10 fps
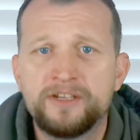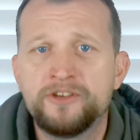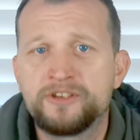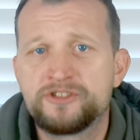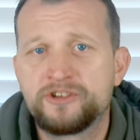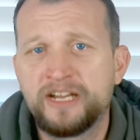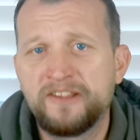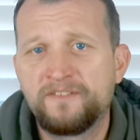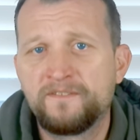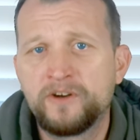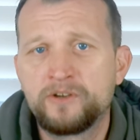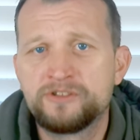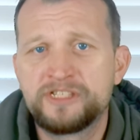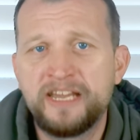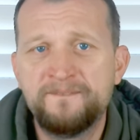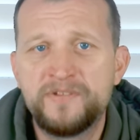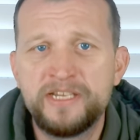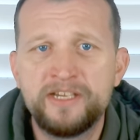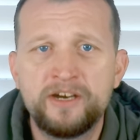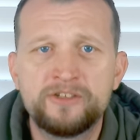you can transfer photos and
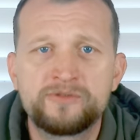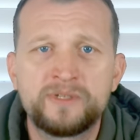videos